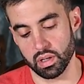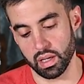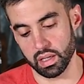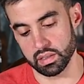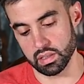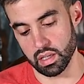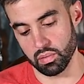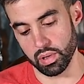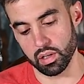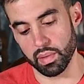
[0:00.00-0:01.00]
and
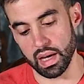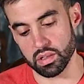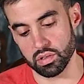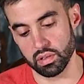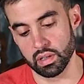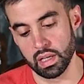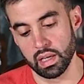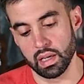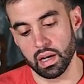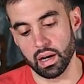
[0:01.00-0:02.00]
Railmaster,
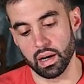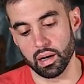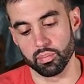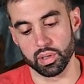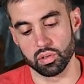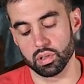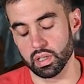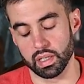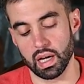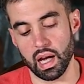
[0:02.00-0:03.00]
but you
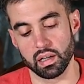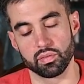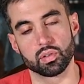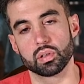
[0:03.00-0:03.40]
could kind of